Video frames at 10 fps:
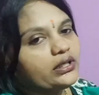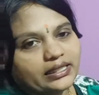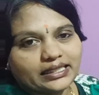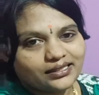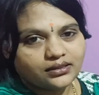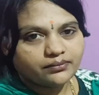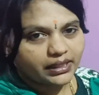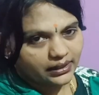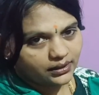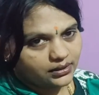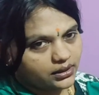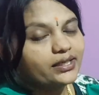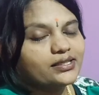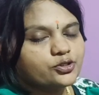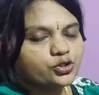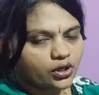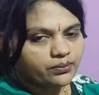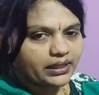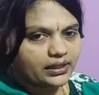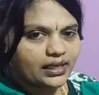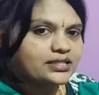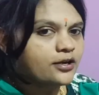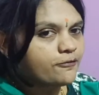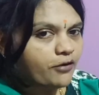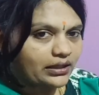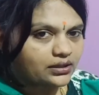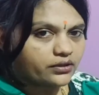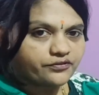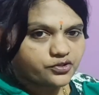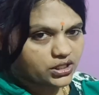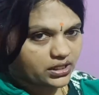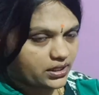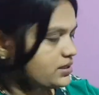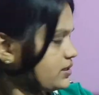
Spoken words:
Gregor John Mendel as father of genetics,